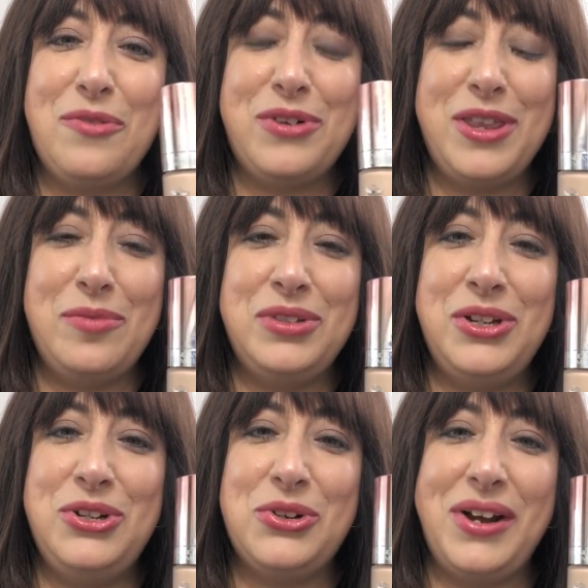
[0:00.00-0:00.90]
for them to
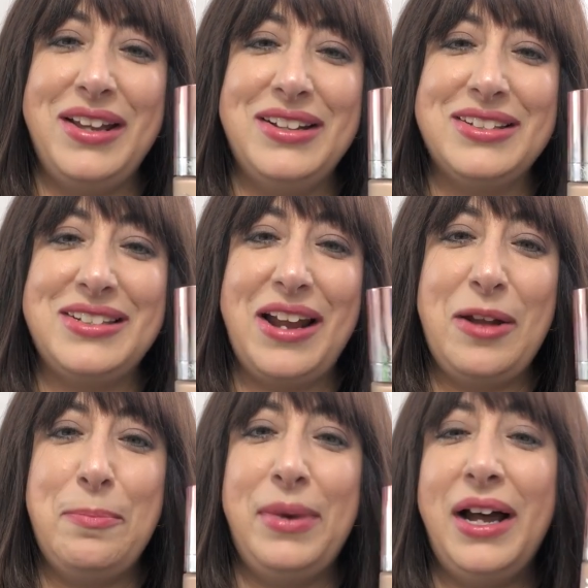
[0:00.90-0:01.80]
enjoy it
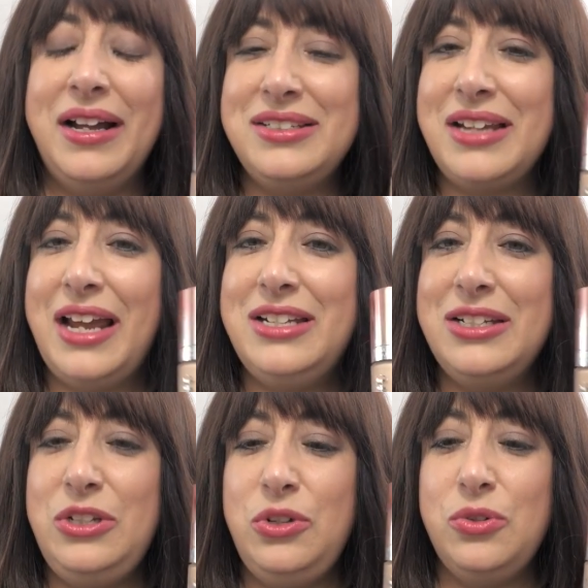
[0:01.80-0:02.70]
instead. But I
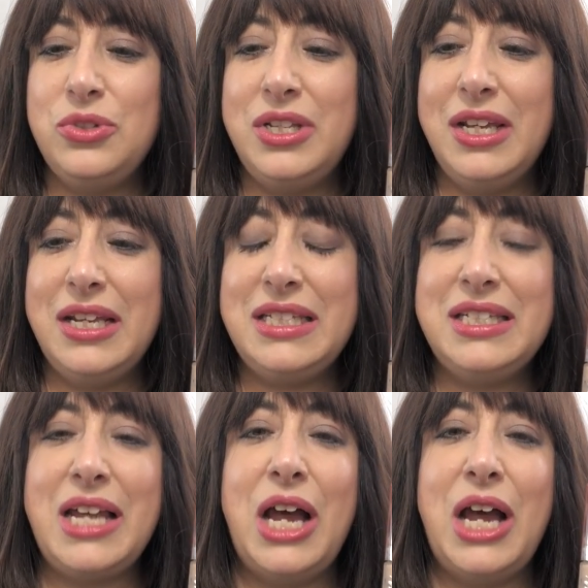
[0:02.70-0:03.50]
did use this